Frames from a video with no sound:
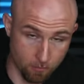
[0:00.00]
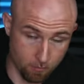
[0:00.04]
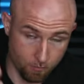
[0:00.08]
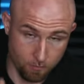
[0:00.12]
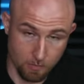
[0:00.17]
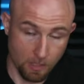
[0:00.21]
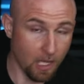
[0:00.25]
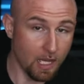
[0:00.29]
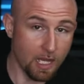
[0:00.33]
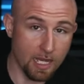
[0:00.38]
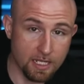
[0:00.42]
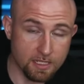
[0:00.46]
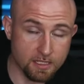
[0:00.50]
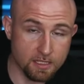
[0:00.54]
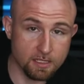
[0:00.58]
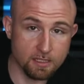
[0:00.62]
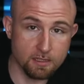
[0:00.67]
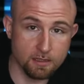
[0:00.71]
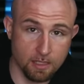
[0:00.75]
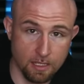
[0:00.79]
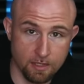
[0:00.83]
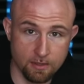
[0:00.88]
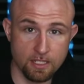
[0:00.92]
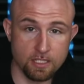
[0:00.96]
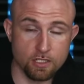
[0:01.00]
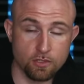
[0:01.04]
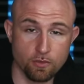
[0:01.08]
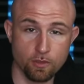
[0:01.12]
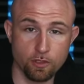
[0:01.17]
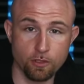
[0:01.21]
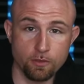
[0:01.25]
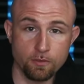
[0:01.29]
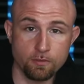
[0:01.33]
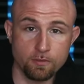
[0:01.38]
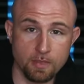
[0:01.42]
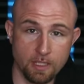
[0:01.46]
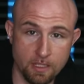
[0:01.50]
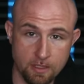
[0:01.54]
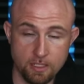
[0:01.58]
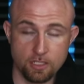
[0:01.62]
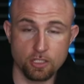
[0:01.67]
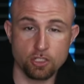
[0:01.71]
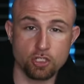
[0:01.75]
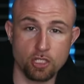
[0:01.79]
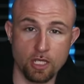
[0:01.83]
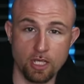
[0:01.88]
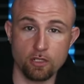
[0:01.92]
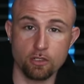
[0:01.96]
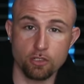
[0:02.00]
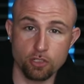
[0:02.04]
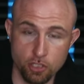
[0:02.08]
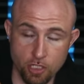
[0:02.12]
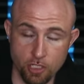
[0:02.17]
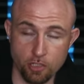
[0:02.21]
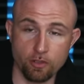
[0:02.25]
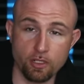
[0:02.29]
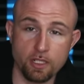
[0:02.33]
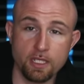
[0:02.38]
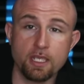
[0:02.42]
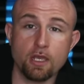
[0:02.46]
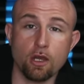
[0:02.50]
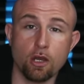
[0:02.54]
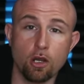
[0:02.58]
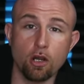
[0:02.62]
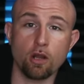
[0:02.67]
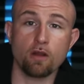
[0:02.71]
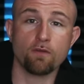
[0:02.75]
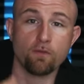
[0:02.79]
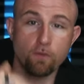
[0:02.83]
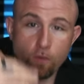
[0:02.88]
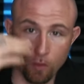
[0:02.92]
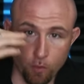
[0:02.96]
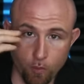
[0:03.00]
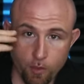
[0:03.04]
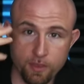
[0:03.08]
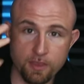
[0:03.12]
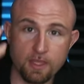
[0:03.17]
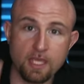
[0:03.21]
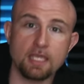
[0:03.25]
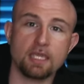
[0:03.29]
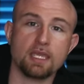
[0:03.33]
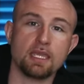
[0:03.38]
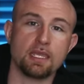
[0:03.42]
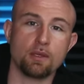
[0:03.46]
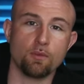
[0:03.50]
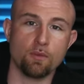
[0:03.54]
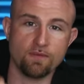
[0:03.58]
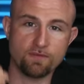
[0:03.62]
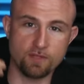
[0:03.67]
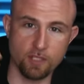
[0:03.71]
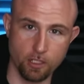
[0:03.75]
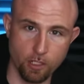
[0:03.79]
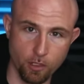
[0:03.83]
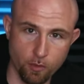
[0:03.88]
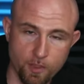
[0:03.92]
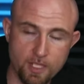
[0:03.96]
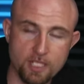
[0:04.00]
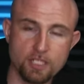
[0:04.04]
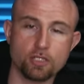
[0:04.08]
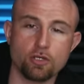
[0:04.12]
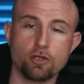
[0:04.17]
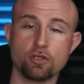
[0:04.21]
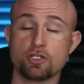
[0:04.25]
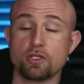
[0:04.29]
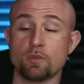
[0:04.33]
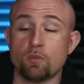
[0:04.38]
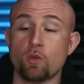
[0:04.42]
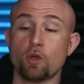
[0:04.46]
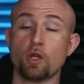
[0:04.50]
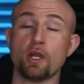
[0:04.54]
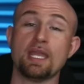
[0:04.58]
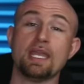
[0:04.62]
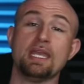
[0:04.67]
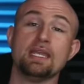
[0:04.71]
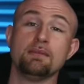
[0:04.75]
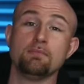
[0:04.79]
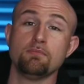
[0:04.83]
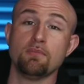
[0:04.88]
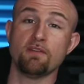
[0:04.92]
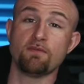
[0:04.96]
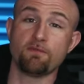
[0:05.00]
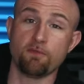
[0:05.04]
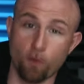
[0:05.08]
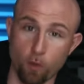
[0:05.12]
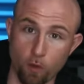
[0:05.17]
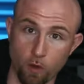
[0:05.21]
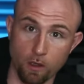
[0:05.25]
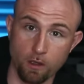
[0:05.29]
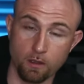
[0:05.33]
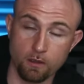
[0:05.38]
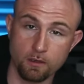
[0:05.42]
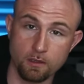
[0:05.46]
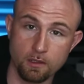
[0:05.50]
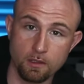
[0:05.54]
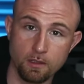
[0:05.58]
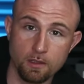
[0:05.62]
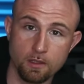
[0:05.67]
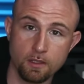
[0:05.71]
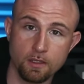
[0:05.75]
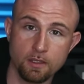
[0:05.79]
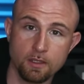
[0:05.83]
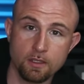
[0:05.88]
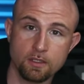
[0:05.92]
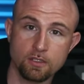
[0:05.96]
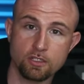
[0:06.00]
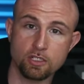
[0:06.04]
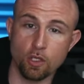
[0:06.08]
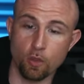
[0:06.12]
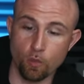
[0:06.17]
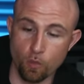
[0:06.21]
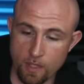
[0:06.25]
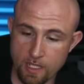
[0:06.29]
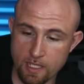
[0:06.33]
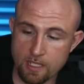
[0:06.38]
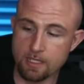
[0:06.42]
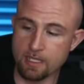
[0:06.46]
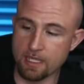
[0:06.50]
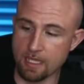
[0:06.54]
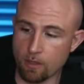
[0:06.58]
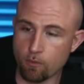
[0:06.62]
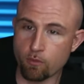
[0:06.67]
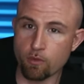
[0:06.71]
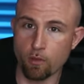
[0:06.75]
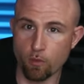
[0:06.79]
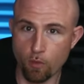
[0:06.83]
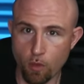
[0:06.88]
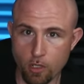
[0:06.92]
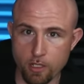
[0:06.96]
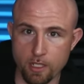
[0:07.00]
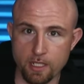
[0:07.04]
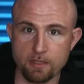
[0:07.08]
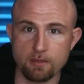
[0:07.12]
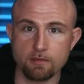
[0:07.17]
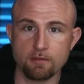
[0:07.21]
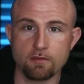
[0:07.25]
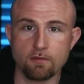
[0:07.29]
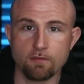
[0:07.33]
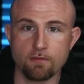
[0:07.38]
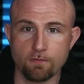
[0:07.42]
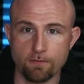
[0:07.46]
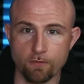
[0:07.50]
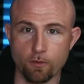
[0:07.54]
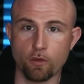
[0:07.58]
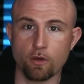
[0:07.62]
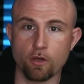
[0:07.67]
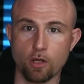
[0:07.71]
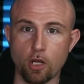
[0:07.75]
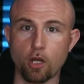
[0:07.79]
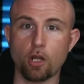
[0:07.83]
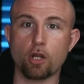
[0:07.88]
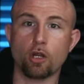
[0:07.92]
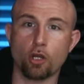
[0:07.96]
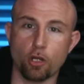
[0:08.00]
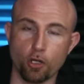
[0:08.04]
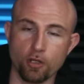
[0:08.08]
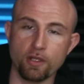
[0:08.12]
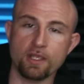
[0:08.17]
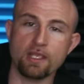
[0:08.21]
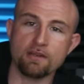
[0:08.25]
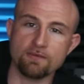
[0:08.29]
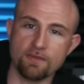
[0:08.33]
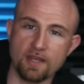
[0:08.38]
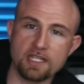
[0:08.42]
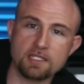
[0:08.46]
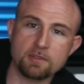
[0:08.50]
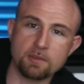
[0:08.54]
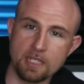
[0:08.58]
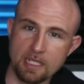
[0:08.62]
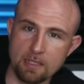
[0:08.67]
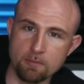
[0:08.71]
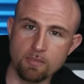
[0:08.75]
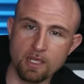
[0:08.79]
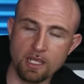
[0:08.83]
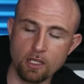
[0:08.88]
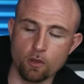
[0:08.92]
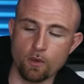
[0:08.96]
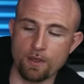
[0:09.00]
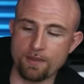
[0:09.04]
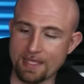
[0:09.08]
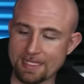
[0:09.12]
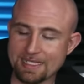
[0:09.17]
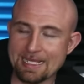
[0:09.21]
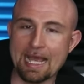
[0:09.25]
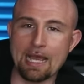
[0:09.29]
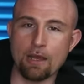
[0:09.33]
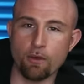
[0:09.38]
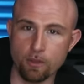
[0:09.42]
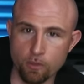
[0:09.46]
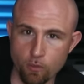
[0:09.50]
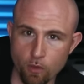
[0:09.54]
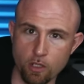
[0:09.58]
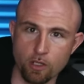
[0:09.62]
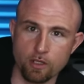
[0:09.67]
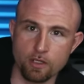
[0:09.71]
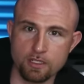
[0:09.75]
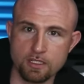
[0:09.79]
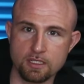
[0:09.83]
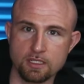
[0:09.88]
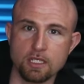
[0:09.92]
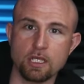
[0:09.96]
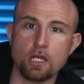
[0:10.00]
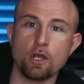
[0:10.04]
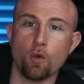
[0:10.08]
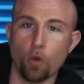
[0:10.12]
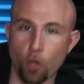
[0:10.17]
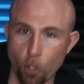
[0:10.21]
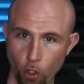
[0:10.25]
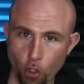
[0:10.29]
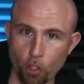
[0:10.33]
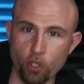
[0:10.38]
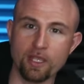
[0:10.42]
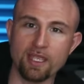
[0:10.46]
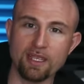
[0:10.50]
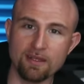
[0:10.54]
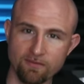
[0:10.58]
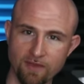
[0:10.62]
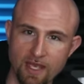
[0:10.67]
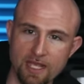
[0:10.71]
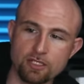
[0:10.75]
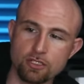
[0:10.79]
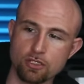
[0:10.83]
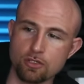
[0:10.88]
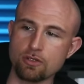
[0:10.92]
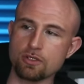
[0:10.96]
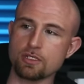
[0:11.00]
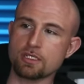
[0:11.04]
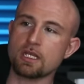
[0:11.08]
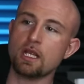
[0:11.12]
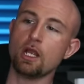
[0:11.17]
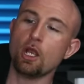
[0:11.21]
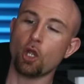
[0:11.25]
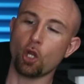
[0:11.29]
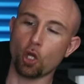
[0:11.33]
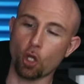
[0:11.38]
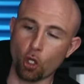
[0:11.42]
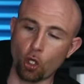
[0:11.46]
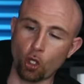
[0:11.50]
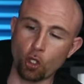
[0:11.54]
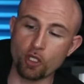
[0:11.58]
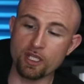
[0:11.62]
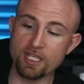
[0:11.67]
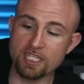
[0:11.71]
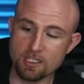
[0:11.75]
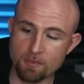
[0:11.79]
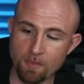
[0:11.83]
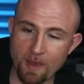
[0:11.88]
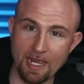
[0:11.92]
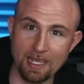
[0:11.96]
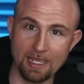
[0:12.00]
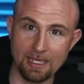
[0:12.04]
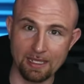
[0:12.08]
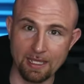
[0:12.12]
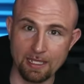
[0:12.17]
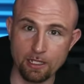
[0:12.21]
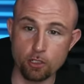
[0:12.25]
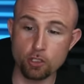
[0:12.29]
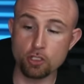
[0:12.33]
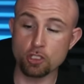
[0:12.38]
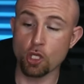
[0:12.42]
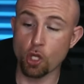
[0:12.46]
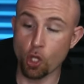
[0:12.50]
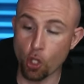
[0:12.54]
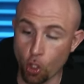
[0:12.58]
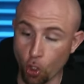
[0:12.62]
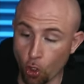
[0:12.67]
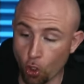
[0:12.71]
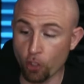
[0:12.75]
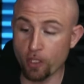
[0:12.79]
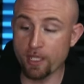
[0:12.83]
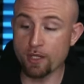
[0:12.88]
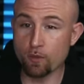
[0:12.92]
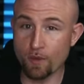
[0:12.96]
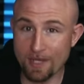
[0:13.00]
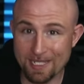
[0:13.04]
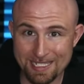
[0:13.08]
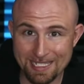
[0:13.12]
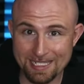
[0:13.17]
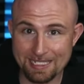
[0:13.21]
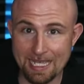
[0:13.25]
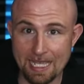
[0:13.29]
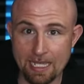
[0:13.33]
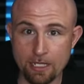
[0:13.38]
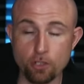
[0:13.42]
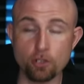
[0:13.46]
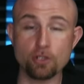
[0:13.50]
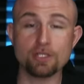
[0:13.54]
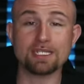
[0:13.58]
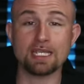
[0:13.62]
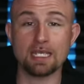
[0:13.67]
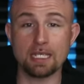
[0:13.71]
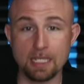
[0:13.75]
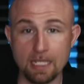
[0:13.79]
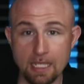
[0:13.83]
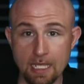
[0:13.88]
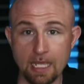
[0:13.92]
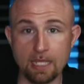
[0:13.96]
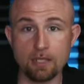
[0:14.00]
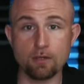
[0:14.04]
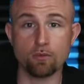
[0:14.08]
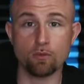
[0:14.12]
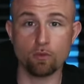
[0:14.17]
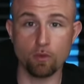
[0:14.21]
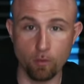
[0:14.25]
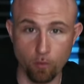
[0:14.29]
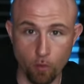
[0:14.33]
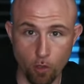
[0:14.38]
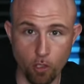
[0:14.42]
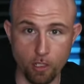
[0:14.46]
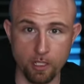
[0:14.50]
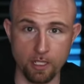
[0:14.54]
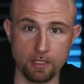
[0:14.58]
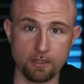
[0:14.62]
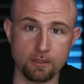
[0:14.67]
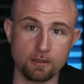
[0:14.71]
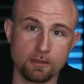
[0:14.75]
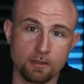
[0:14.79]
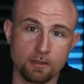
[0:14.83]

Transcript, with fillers: us in this room, in this channel, generally are forward thinking and we've done our research and we're in before. So we get rewarded for our early investment in Bitcoin. That's how it works. You know, early investors, early speculators, early risk takers get rewarded.